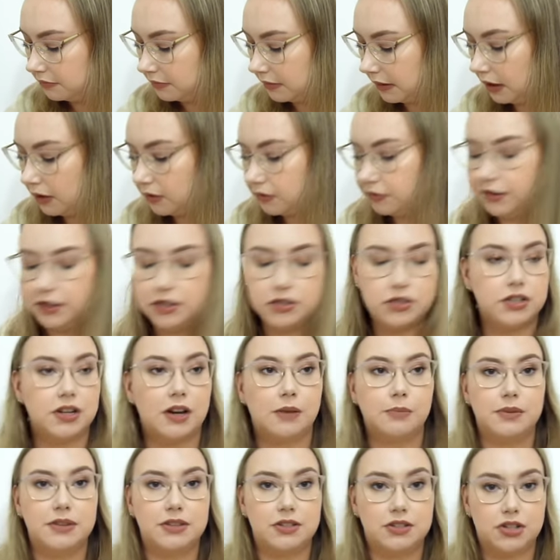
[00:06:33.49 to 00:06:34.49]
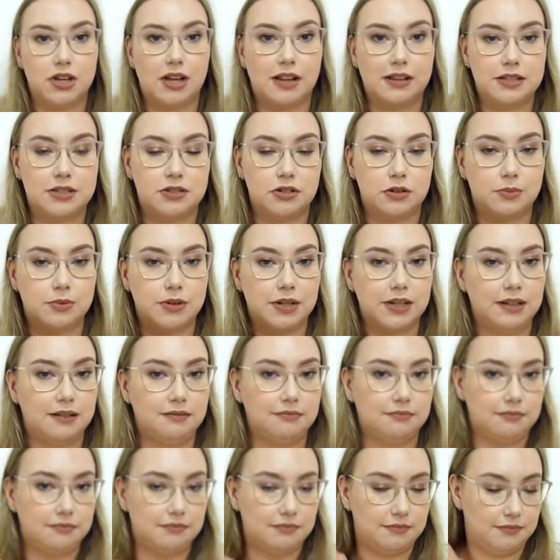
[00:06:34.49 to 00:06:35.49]
I'd finish it up with the Charlotte Tilbury
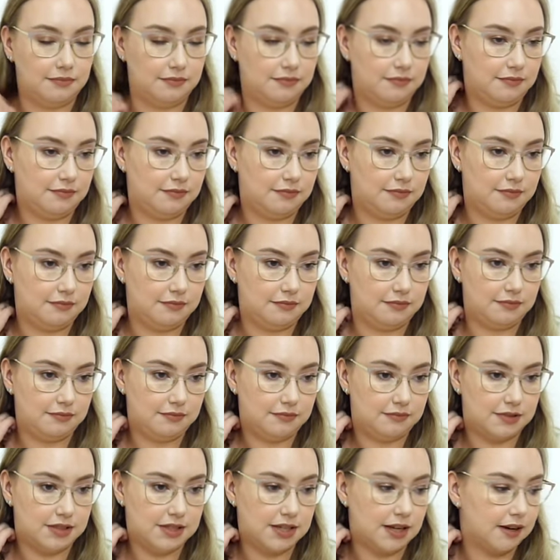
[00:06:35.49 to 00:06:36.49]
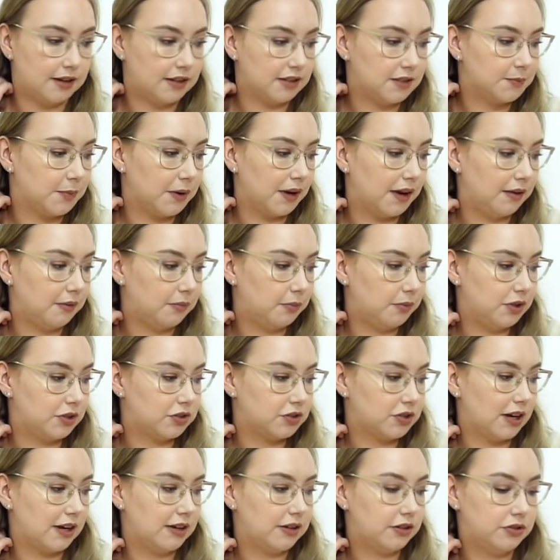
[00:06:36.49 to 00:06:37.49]
setting spray,
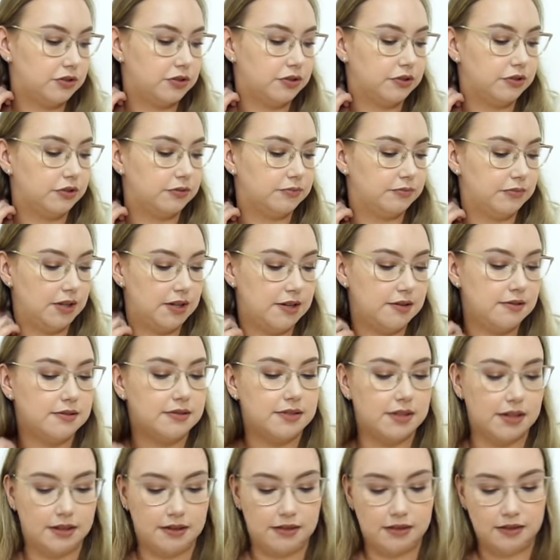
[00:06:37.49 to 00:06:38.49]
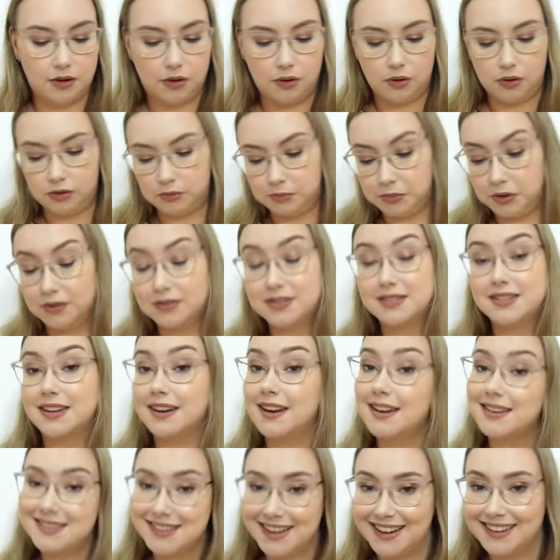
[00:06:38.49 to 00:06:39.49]
which I assume is in the haul box that
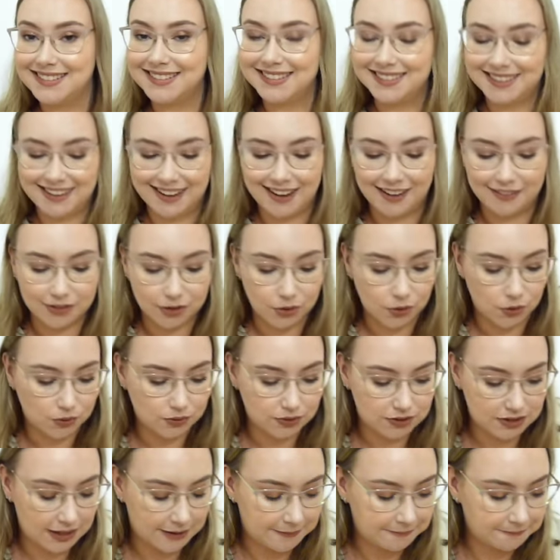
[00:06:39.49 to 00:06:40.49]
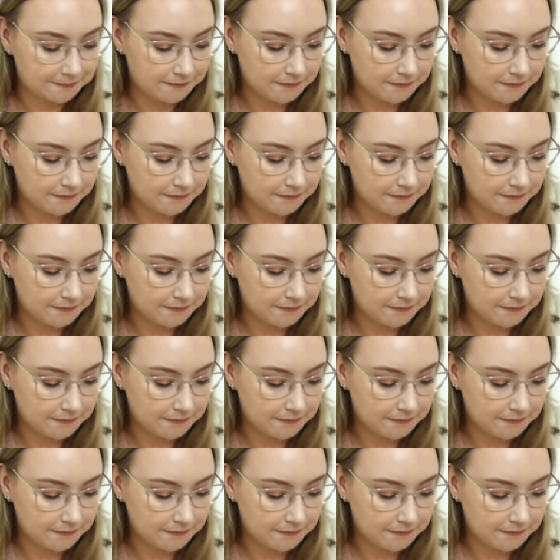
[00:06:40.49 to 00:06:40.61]
I technically haven't hauled yet.